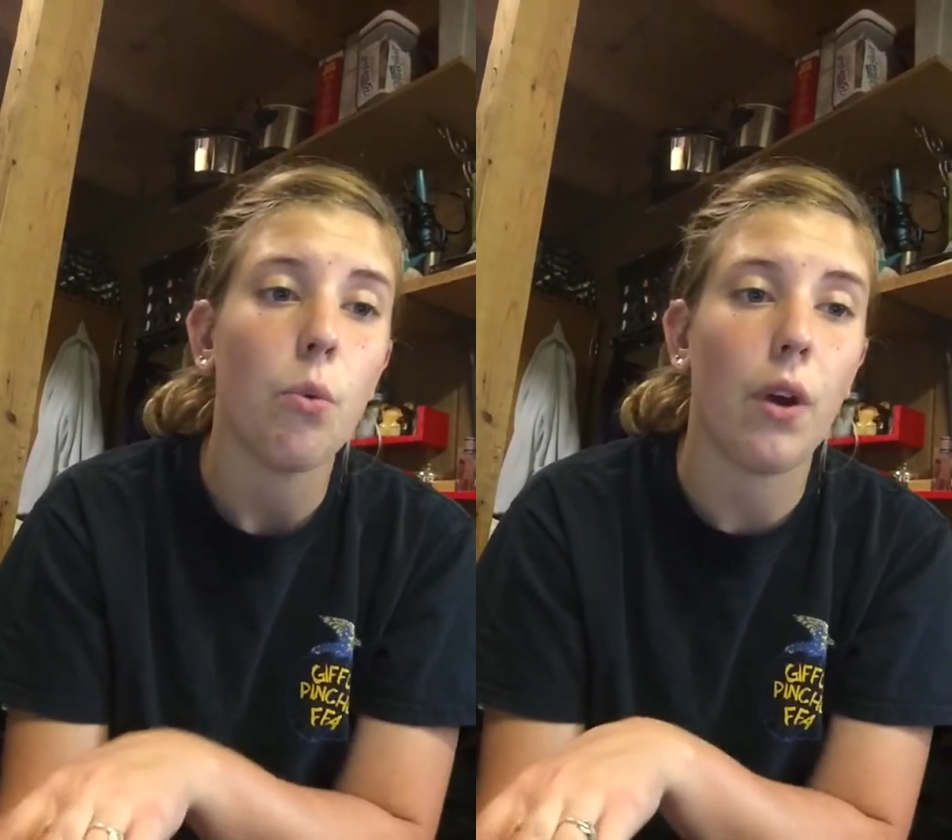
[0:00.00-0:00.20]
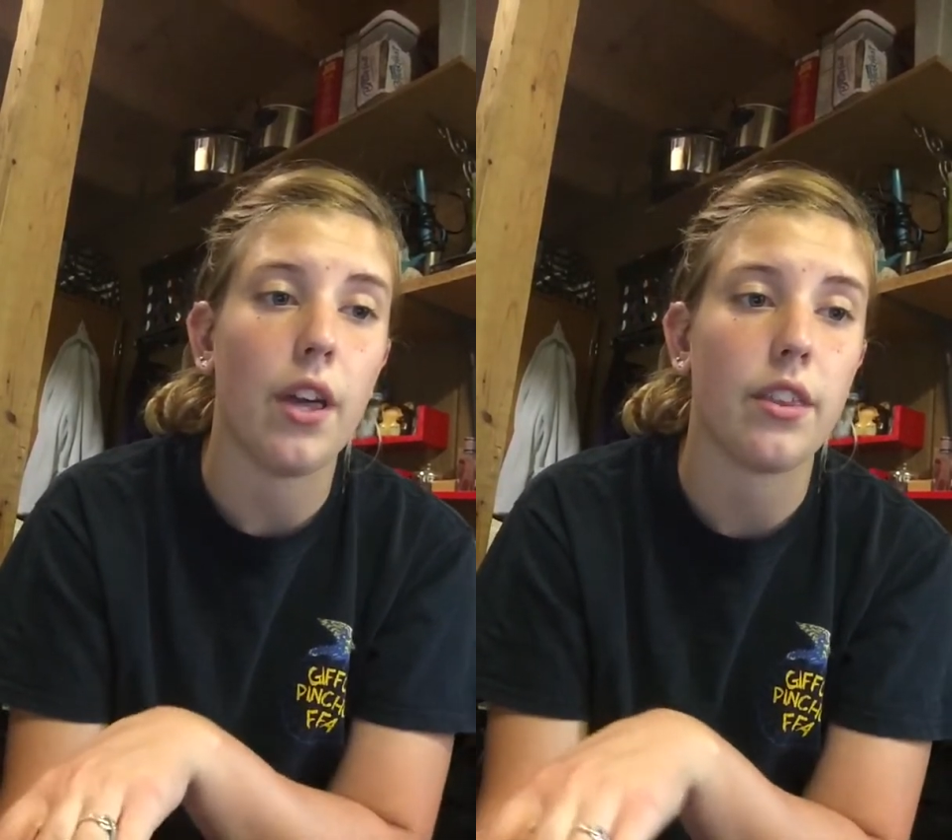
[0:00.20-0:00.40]

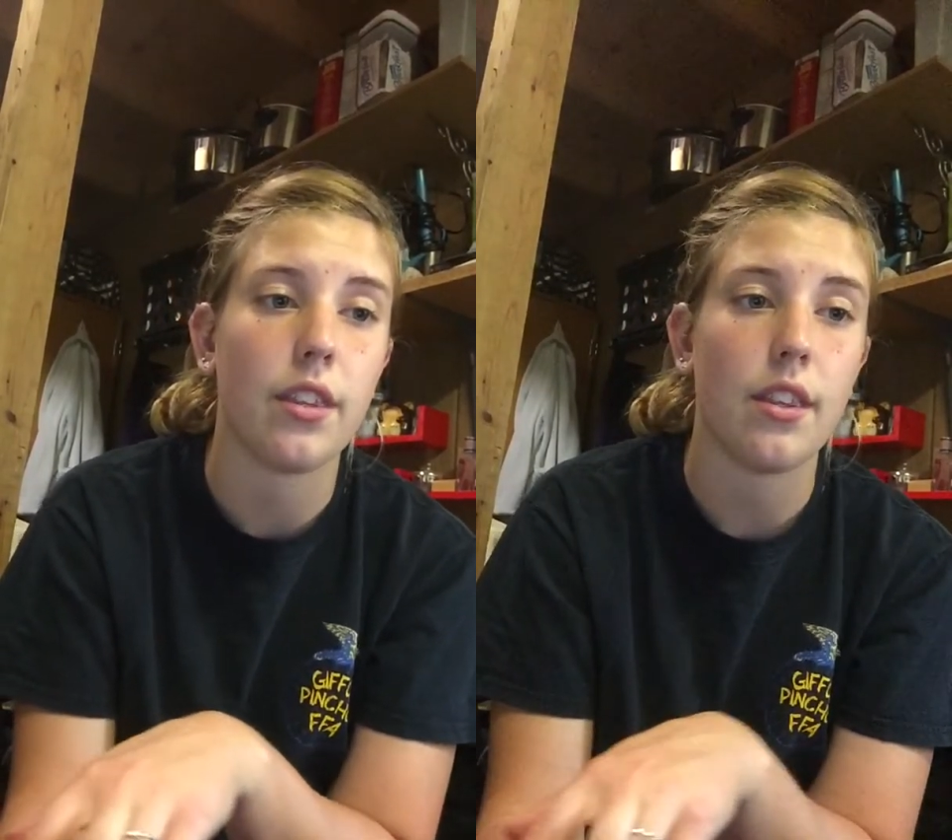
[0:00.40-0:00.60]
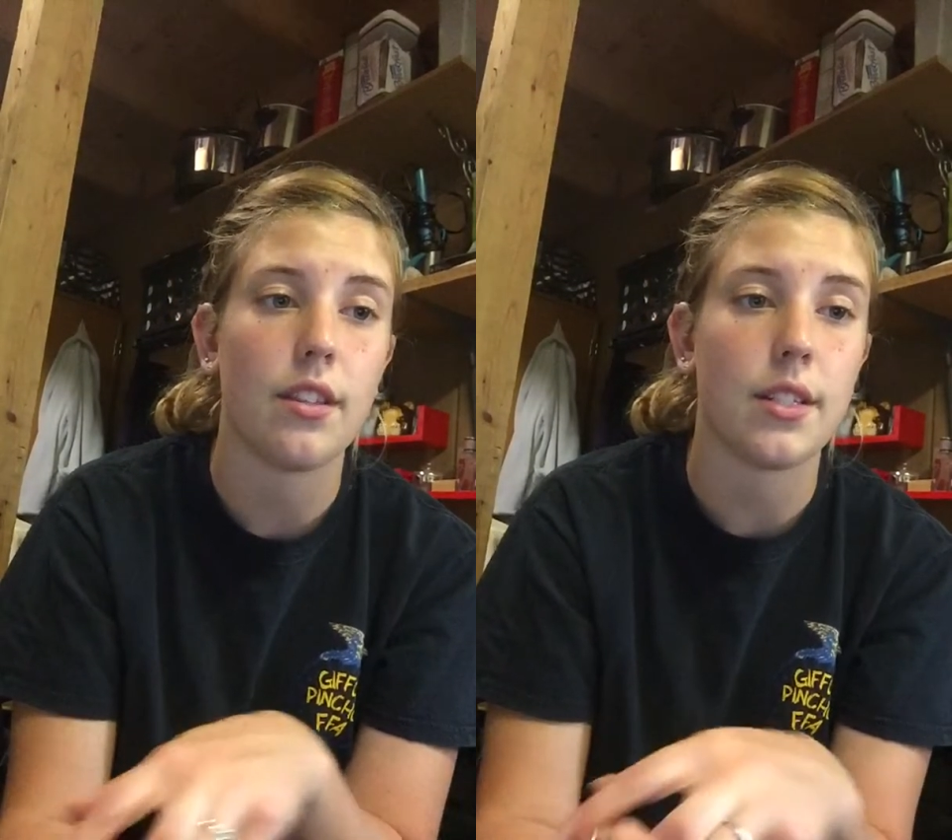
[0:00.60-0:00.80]

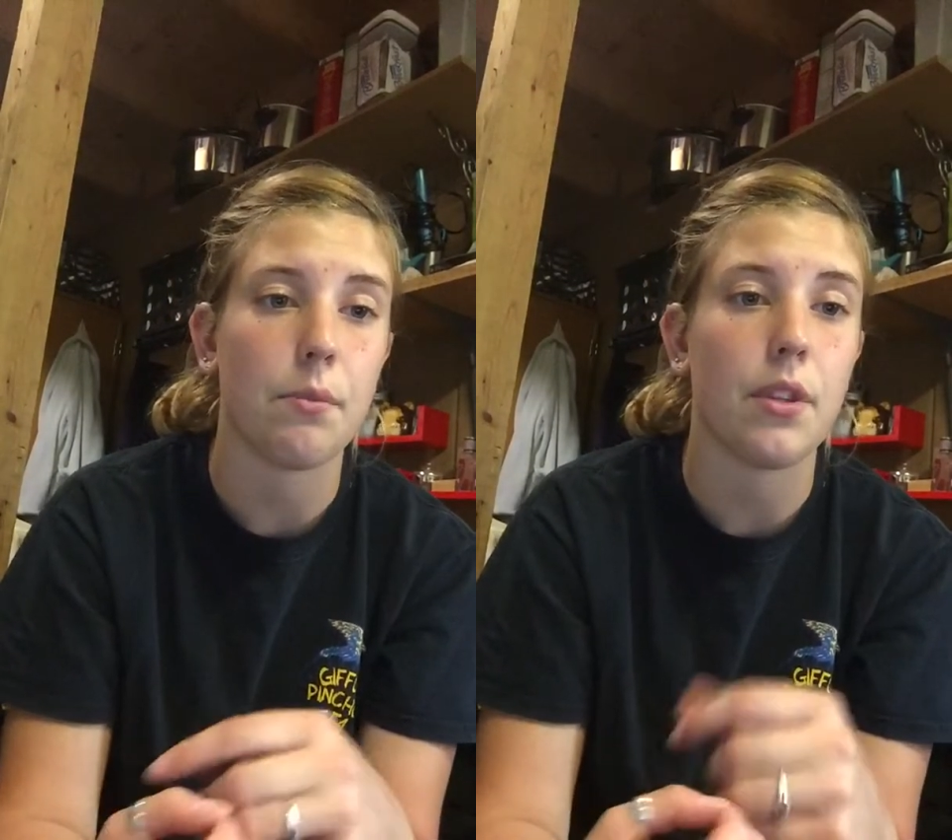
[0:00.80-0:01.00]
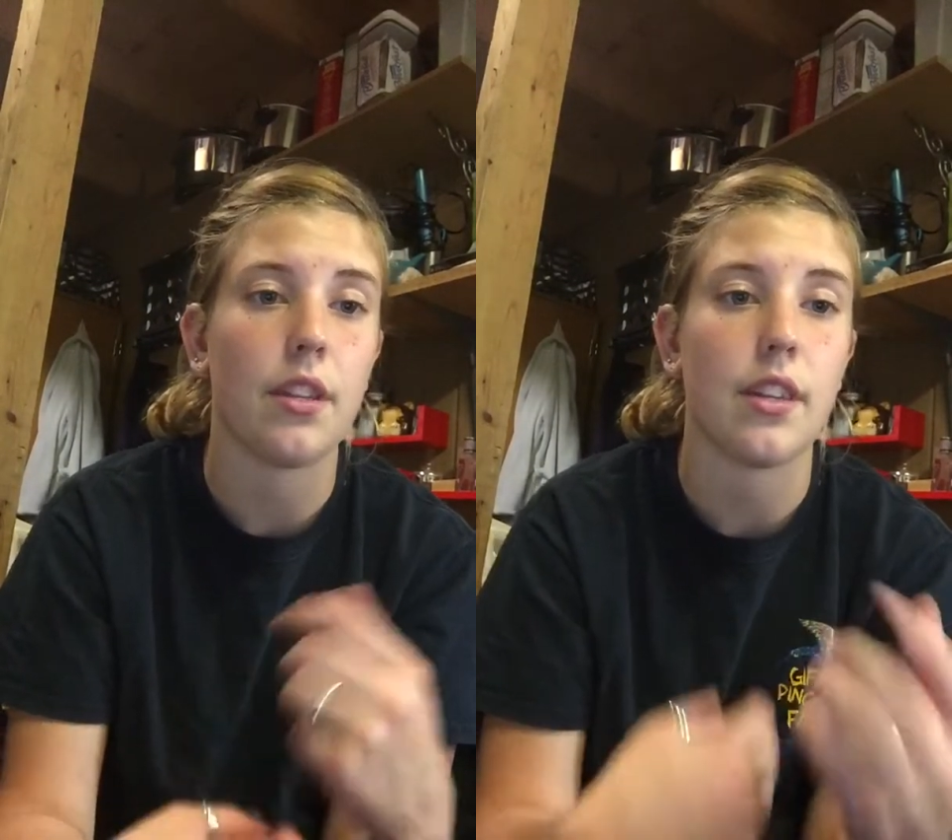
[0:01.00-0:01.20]
with
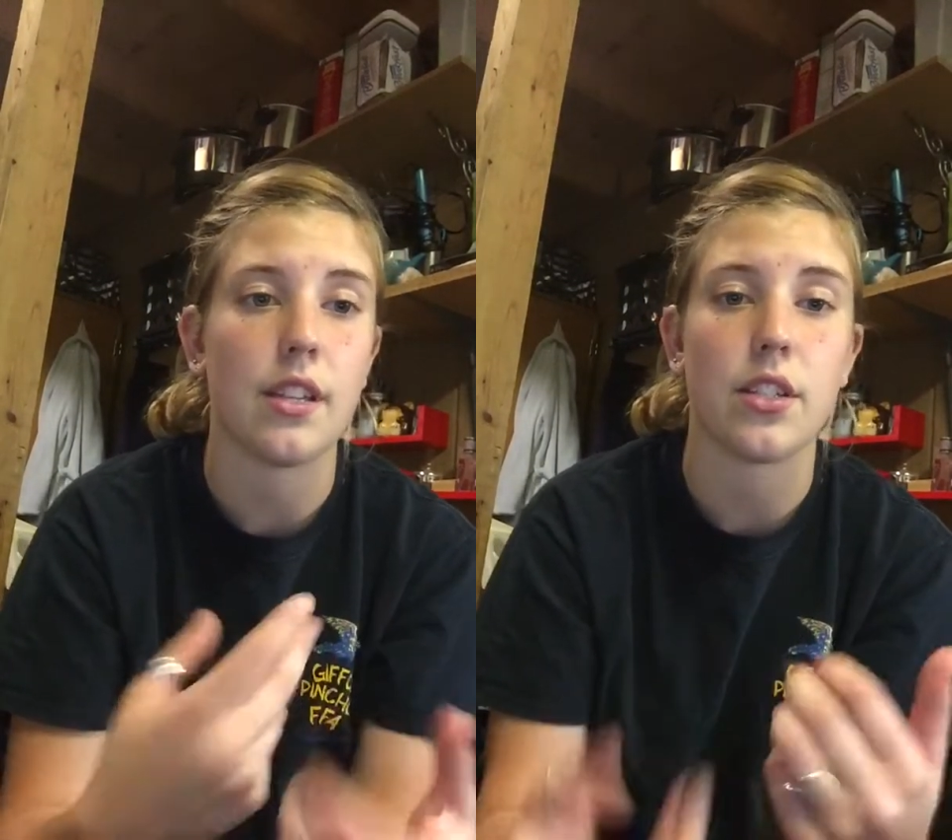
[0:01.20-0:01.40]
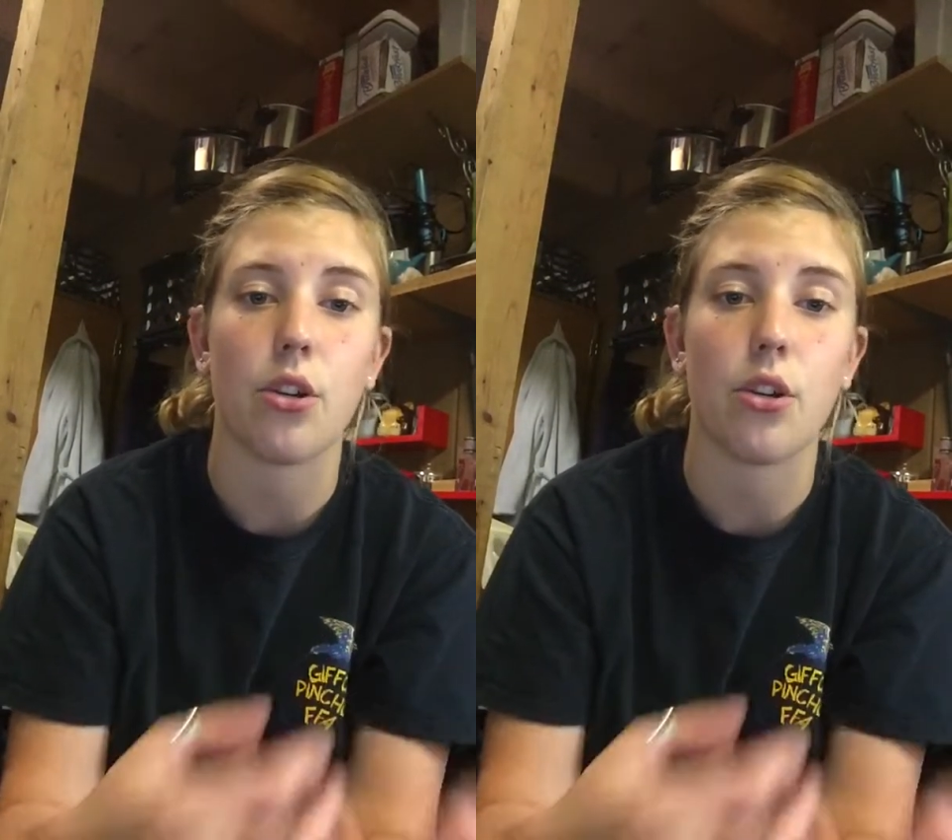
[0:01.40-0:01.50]
some of the things